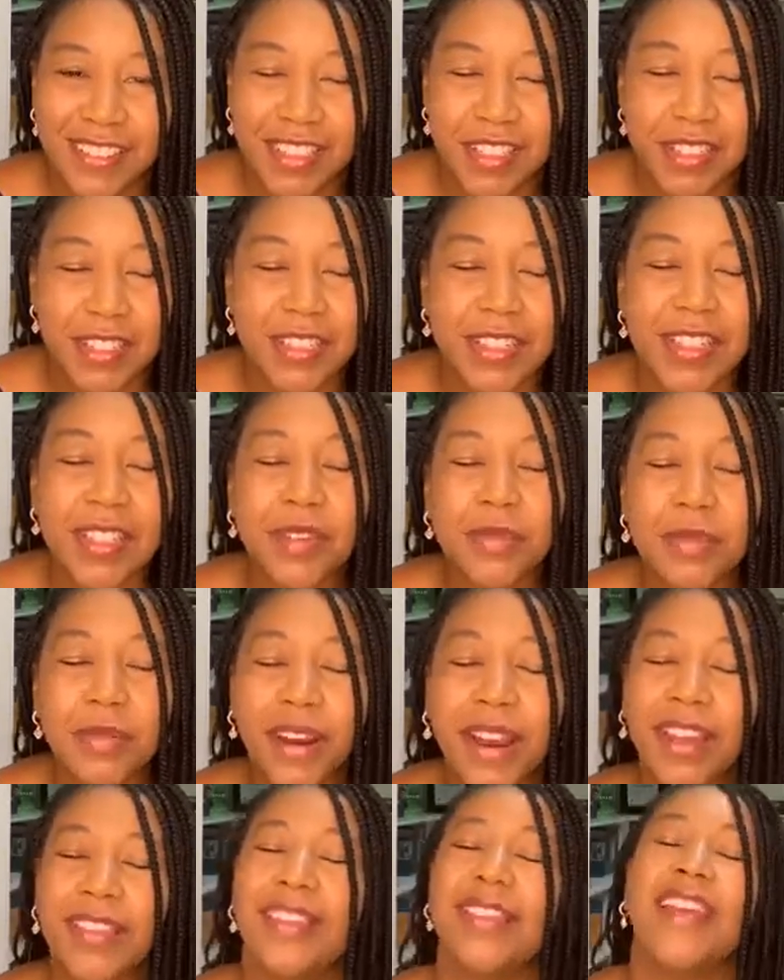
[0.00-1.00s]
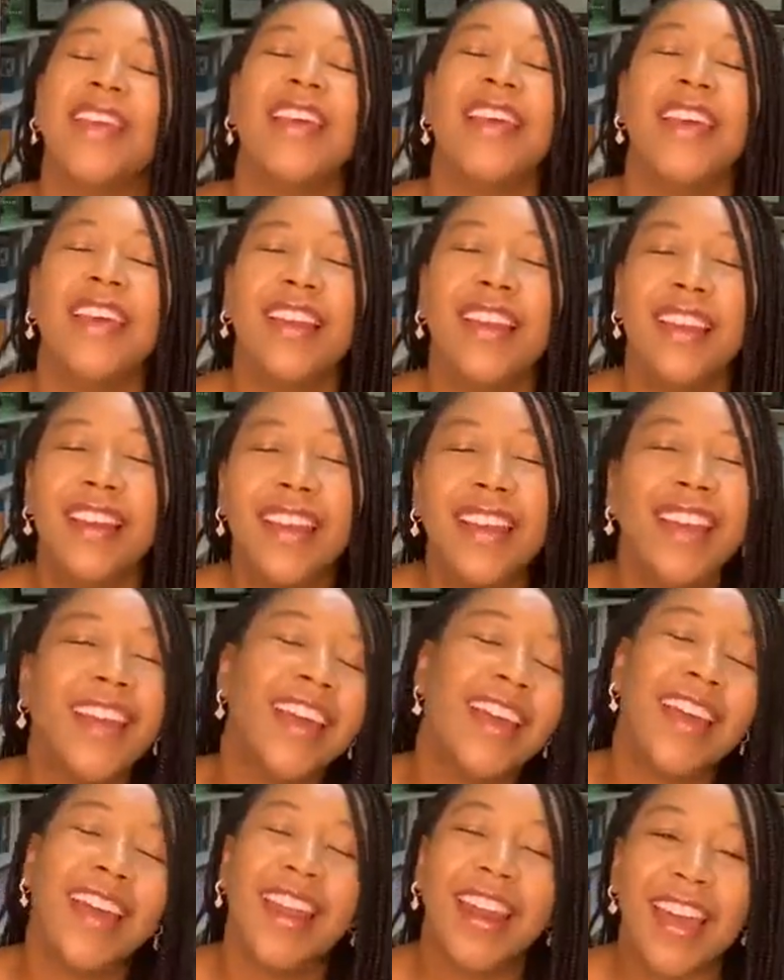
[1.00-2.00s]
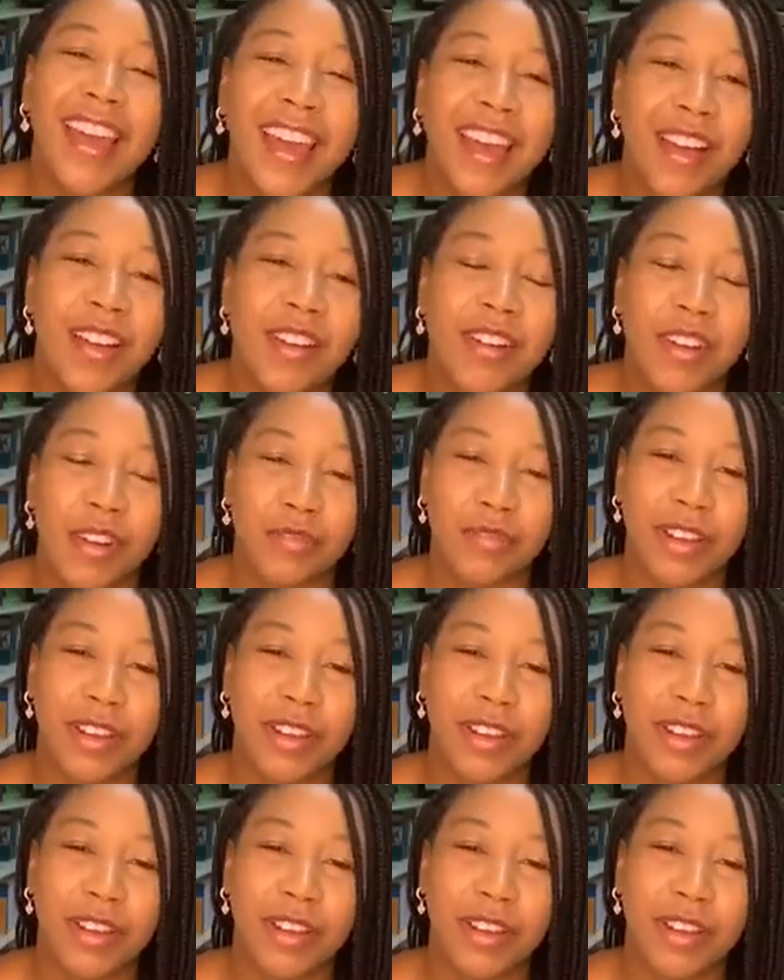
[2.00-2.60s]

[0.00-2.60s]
Just deep breaths in and out.